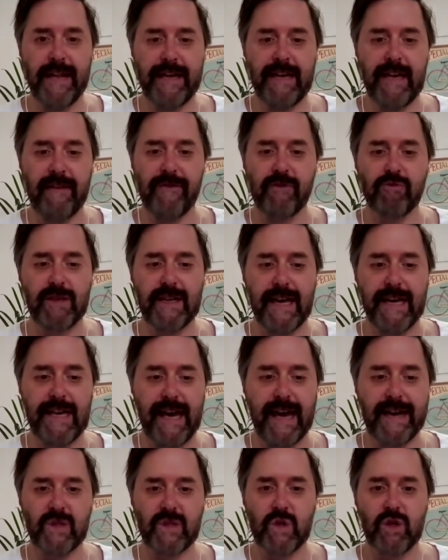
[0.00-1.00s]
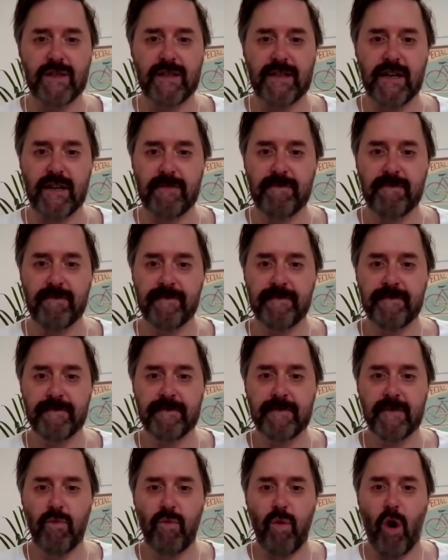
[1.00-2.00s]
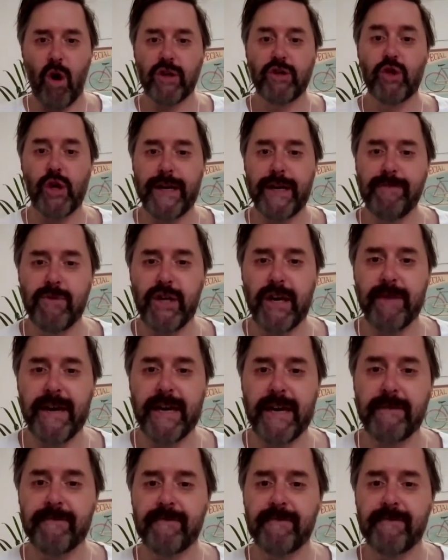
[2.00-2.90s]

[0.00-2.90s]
give or take extra time. What a dream, Jimmy.